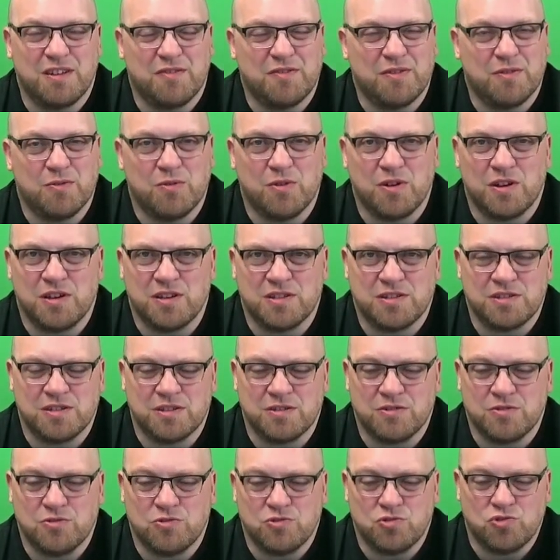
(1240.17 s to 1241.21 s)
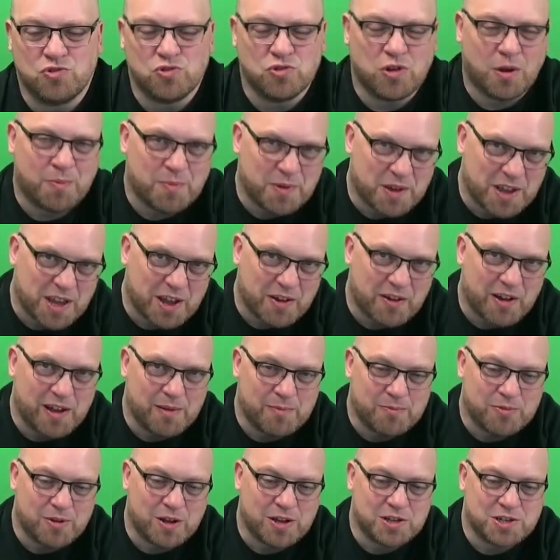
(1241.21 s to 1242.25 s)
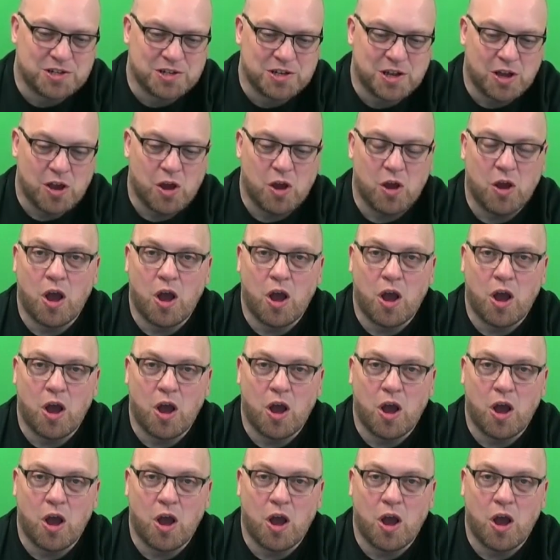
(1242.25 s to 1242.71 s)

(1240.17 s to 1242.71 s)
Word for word: nothing worse than dropping your airbrush,